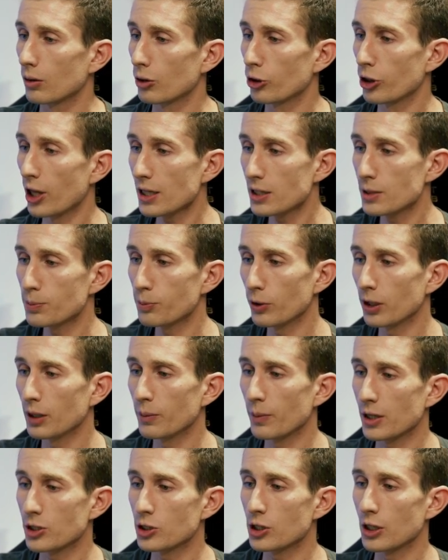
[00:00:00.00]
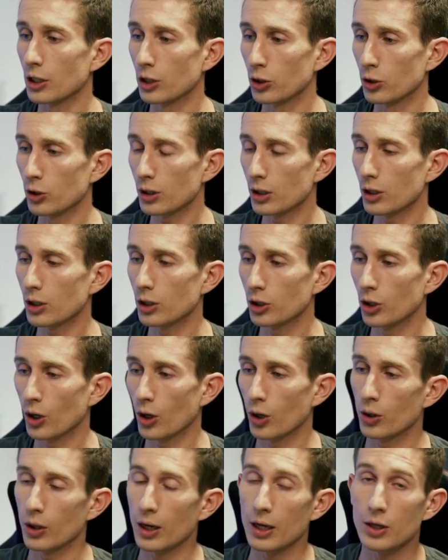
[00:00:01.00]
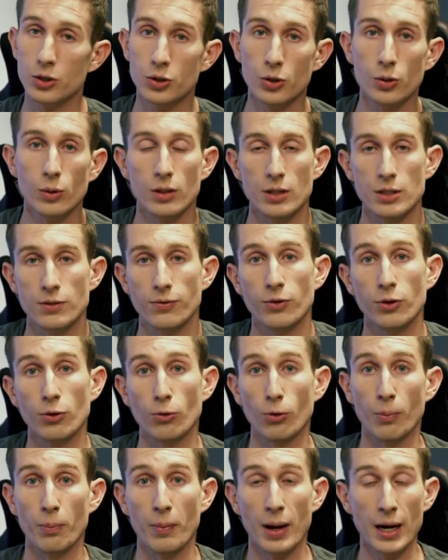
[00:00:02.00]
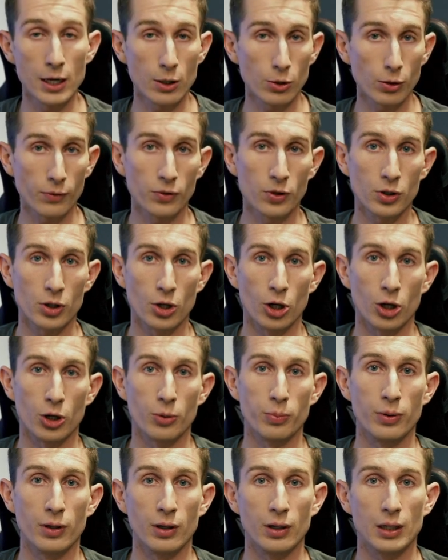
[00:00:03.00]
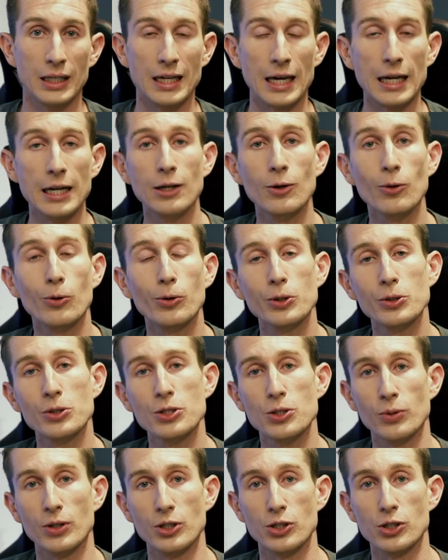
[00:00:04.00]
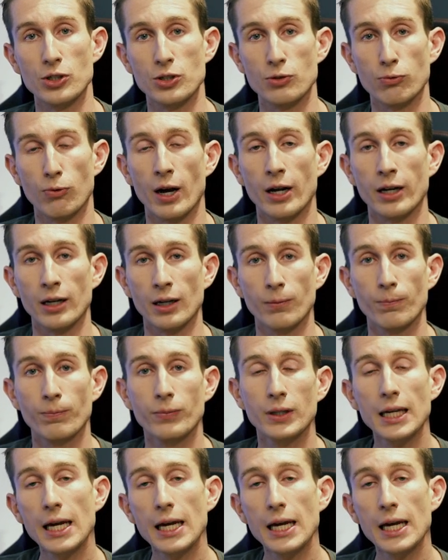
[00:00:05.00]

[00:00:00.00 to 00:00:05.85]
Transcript: that's pretty much it. You can go and do this for the remainder of your cockpit, getting all your switches running.